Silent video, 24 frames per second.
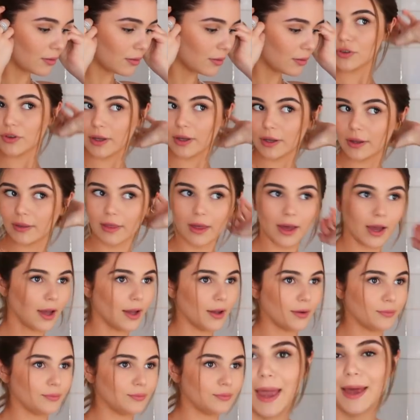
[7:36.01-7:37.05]
Just like
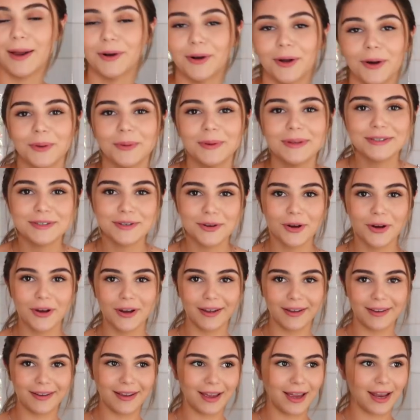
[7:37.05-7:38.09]
that. I don't know, it's
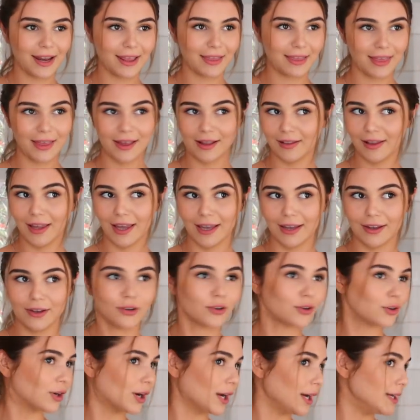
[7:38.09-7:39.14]
not anything
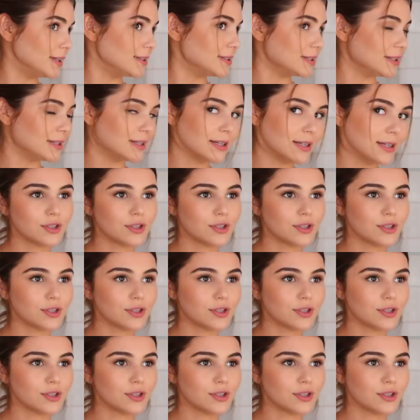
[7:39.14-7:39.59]
like crazy.